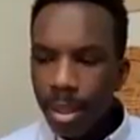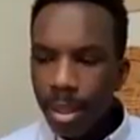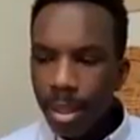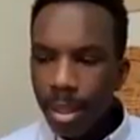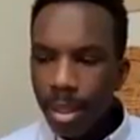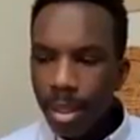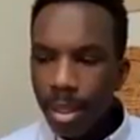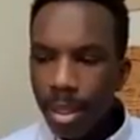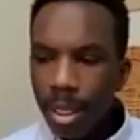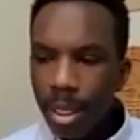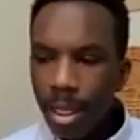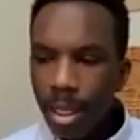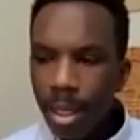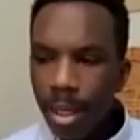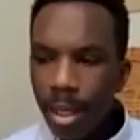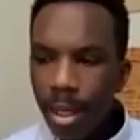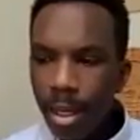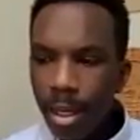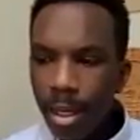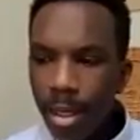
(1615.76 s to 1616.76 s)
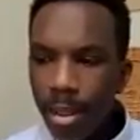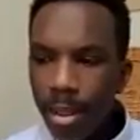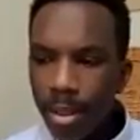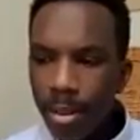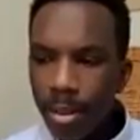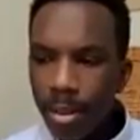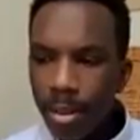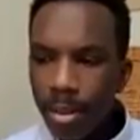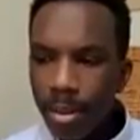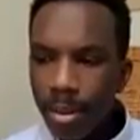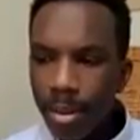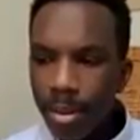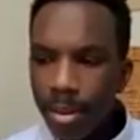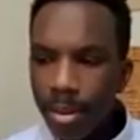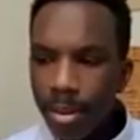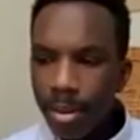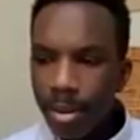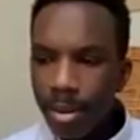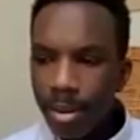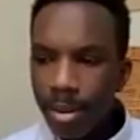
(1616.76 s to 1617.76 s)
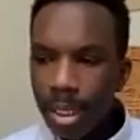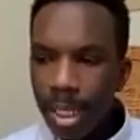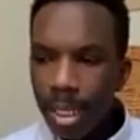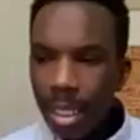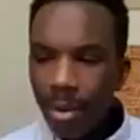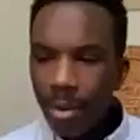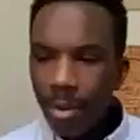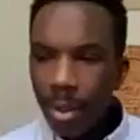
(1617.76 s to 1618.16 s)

there are. So I think